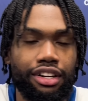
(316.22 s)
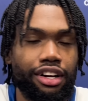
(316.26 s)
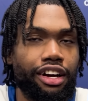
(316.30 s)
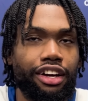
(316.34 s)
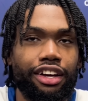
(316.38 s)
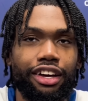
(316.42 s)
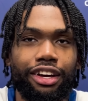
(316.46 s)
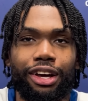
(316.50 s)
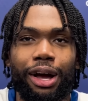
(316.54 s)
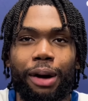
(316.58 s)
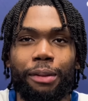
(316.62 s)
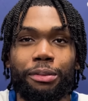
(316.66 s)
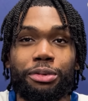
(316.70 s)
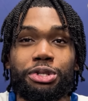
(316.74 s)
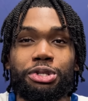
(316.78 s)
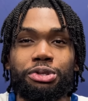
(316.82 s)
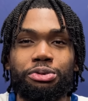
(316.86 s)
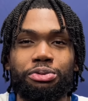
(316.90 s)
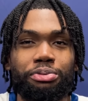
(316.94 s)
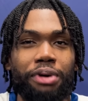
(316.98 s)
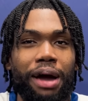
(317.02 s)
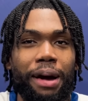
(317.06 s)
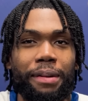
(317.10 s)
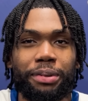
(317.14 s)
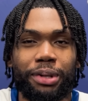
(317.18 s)
I'm just
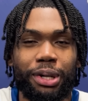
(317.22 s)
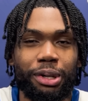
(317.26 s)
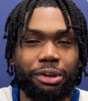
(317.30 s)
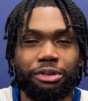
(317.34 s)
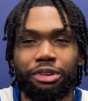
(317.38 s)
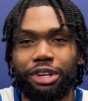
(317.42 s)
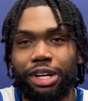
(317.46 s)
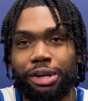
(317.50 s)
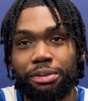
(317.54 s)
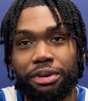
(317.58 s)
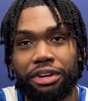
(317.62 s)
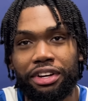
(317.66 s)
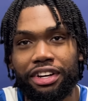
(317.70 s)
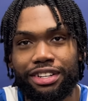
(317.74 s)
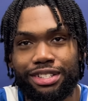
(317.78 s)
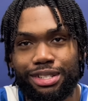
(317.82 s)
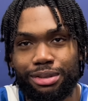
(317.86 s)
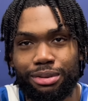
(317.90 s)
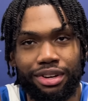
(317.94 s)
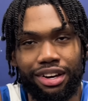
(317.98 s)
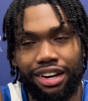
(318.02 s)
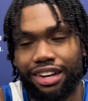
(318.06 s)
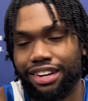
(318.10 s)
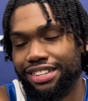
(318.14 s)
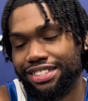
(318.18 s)
happy to really be here, to
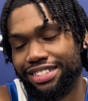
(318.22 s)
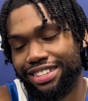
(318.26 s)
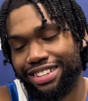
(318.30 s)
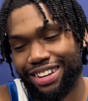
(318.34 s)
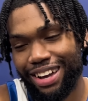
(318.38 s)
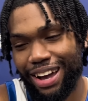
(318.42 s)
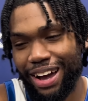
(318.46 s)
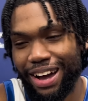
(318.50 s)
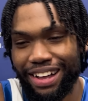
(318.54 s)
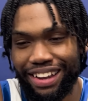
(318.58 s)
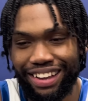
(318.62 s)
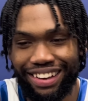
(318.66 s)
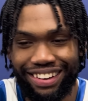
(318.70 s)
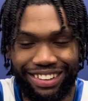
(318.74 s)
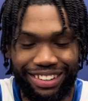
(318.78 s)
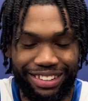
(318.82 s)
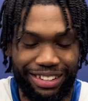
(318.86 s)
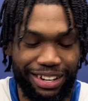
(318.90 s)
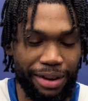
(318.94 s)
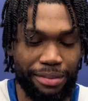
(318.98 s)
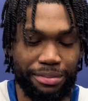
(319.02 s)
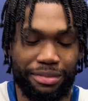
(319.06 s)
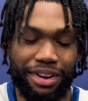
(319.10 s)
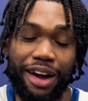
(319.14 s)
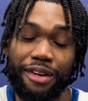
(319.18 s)
be honest.
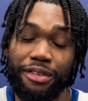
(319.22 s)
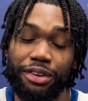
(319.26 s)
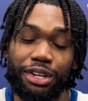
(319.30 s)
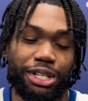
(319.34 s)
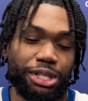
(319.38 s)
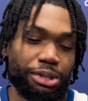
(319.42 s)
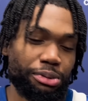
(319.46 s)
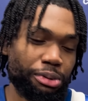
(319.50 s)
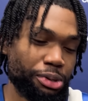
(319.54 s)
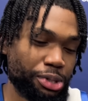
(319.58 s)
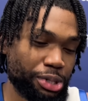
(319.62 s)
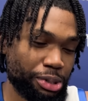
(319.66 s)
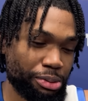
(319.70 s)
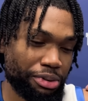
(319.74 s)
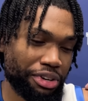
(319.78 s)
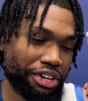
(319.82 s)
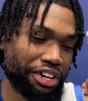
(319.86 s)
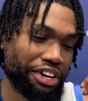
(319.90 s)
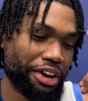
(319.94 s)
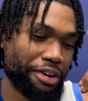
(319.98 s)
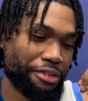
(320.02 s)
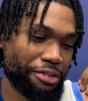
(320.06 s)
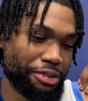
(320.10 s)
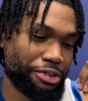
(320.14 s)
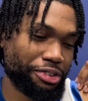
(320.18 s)
I'm not really supposed to be
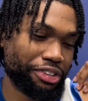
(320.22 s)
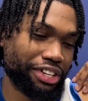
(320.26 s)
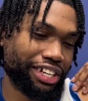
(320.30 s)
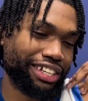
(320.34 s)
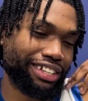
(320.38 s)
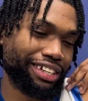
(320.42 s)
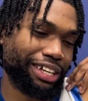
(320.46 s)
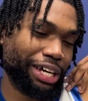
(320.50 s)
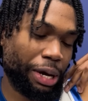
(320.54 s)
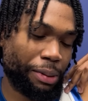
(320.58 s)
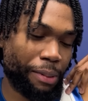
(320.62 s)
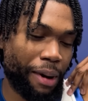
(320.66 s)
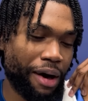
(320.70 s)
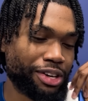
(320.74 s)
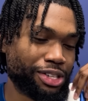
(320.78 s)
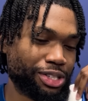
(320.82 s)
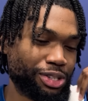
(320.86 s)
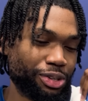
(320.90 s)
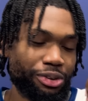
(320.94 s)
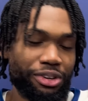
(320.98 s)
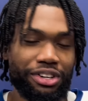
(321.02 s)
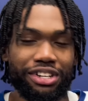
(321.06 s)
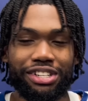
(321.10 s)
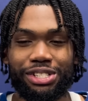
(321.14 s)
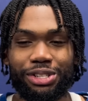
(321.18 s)
here if you really look at my
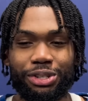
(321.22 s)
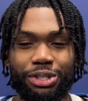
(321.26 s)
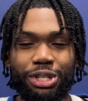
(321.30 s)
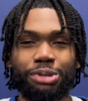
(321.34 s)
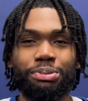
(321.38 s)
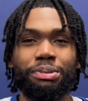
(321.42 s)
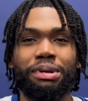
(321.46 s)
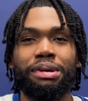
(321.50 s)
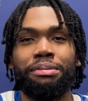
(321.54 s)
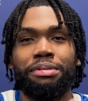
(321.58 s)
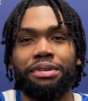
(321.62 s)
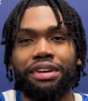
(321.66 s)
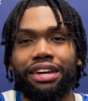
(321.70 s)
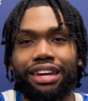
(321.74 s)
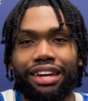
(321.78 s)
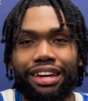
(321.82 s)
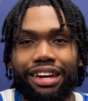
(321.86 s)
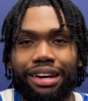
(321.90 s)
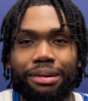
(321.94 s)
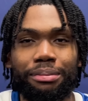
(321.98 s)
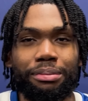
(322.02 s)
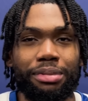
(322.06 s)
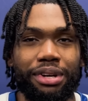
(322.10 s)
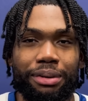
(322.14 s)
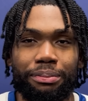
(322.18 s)
story. So just me being here
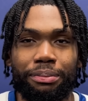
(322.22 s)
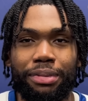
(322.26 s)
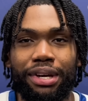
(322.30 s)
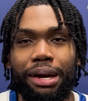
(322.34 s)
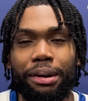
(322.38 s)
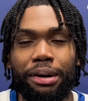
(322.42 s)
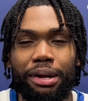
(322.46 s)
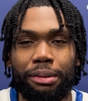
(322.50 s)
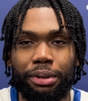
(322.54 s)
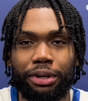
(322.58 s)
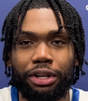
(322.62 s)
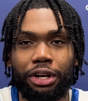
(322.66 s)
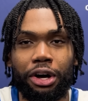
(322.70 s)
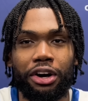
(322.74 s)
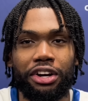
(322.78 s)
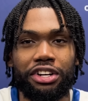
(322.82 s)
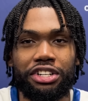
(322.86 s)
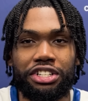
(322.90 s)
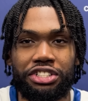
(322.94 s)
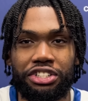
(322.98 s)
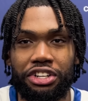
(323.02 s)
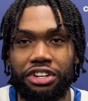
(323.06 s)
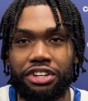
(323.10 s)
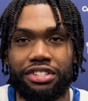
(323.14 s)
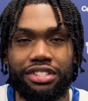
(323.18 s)
and being able to put on this
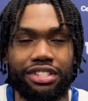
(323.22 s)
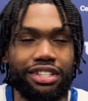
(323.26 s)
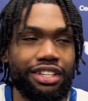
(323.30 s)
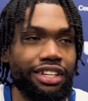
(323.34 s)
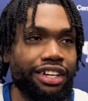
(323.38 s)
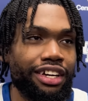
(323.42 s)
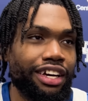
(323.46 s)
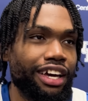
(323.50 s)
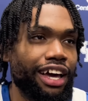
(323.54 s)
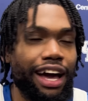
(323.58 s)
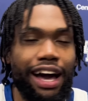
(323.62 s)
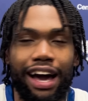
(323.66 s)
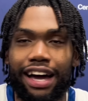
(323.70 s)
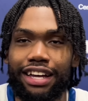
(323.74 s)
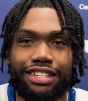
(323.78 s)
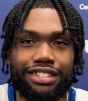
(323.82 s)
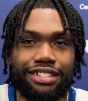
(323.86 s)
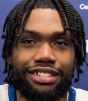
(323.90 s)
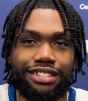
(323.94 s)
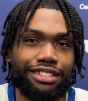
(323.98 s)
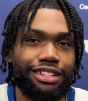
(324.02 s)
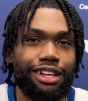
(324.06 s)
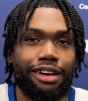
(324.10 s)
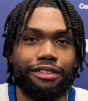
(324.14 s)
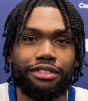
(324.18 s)
jersey, I
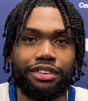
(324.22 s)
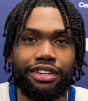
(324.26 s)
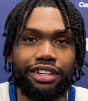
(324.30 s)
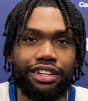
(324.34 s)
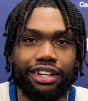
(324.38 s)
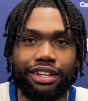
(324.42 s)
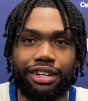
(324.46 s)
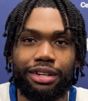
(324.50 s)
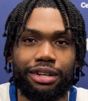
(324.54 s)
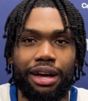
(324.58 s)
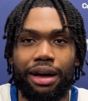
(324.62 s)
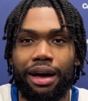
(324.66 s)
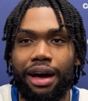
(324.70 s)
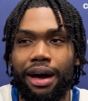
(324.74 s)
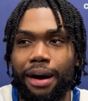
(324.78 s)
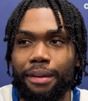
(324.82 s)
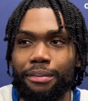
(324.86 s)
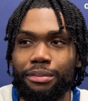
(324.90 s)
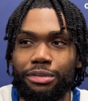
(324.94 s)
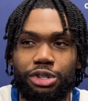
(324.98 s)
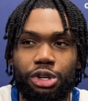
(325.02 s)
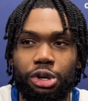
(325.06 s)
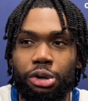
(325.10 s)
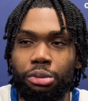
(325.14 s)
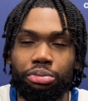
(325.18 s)
just love it.
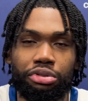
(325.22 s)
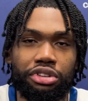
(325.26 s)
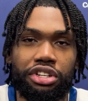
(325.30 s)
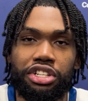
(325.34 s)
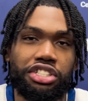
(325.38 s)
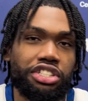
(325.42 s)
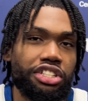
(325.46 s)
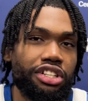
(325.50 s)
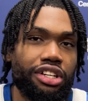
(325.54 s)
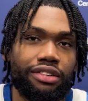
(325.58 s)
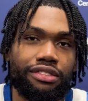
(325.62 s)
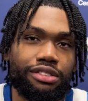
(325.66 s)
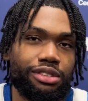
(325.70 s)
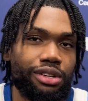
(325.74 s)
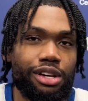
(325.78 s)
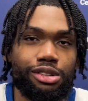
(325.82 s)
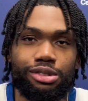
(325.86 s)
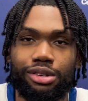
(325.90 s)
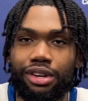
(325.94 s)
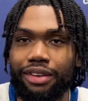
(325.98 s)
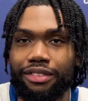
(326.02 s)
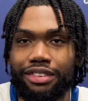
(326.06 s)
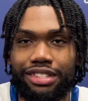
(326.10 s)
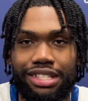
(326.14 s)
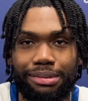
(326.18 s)
I'm so appreciative. So that's
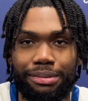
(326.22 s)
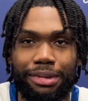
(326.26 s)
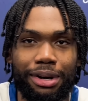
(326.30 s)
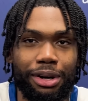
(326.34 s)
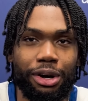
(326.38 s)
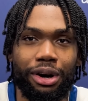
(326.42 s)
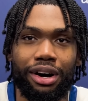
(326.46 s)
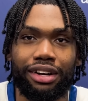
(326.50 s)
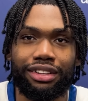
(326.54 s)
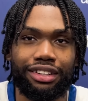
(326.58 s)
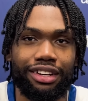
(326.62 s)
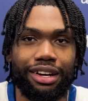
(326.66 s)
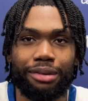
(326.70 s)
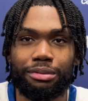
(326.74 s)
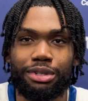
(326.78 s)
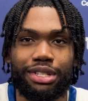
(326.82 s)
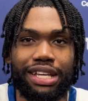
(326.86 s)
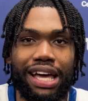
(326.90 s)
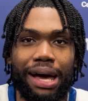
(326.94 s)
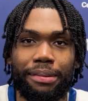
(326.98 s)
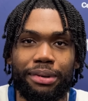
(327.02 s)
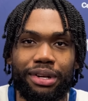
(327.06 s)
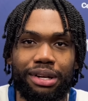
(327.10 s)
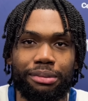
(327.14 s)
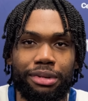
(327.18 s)
why every time I go out there, I'm just
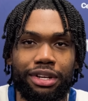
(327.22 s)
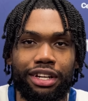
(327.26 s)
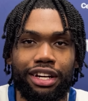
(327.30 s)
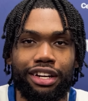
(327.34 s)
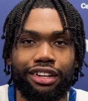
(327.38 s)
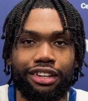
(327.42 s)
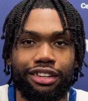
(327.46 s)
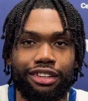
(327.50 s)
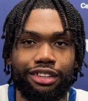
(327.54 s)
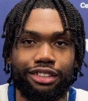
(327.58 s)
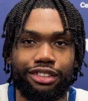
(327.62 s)
happy to be here.